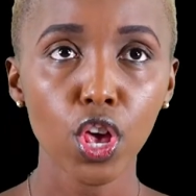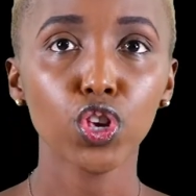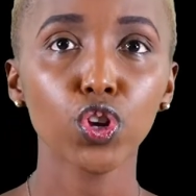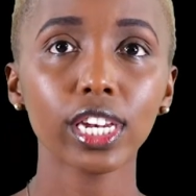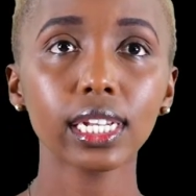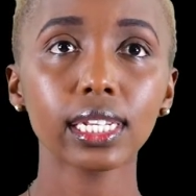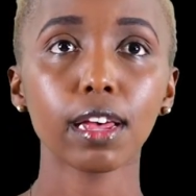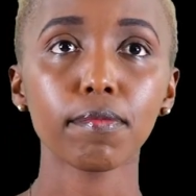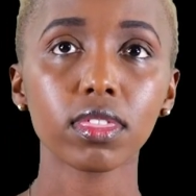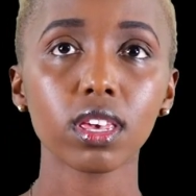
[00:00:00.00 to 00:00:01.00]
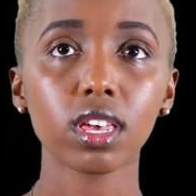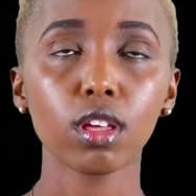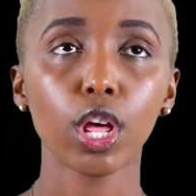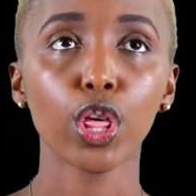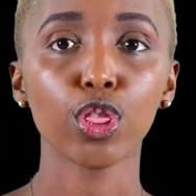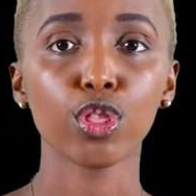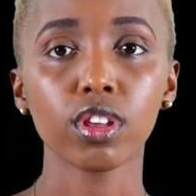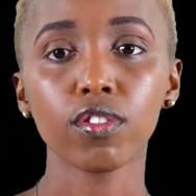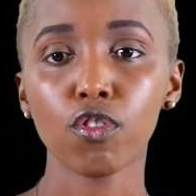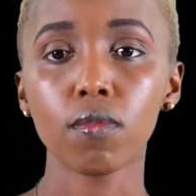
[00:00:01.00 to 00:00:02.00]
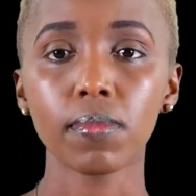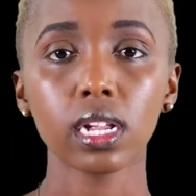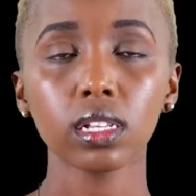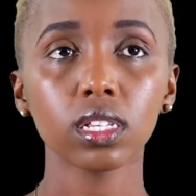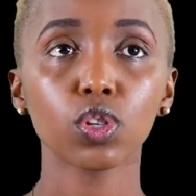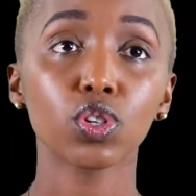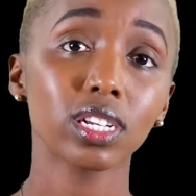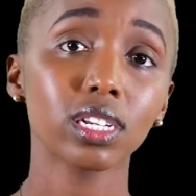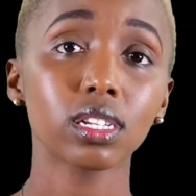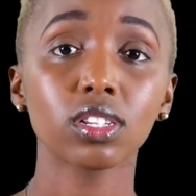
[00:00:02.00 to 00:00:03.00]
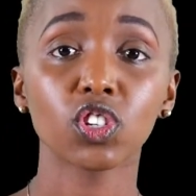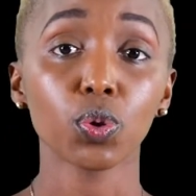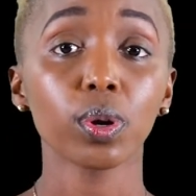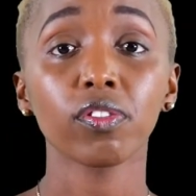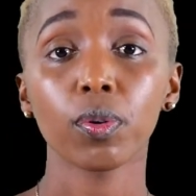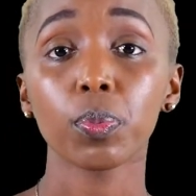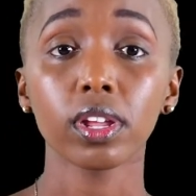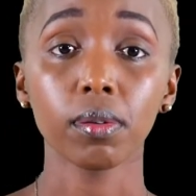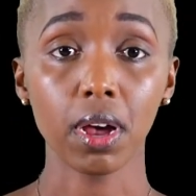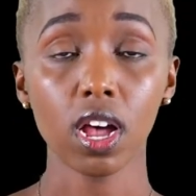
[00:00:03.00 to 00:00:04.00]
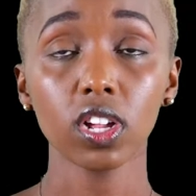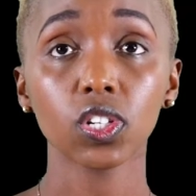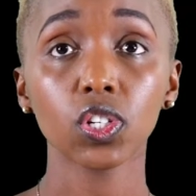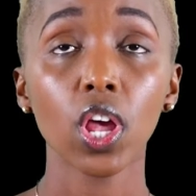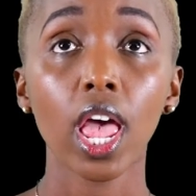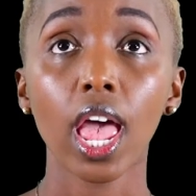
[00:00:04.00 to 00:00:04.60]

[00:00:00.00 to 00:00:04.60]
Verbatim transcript: you did something three, four months, you did it January, February, March,